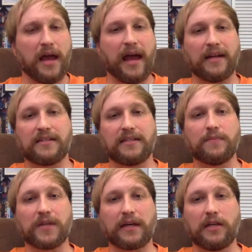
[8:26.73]
and it
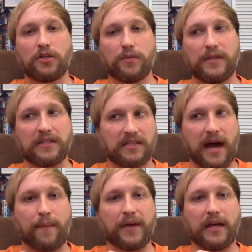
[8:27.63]
seems like he should be
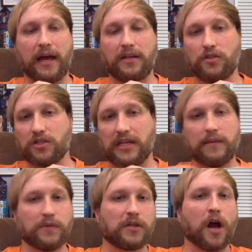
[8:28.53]
stopping, and he just
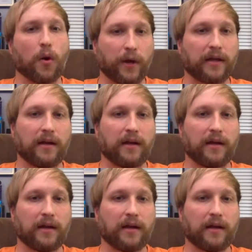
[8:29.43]
keeps going,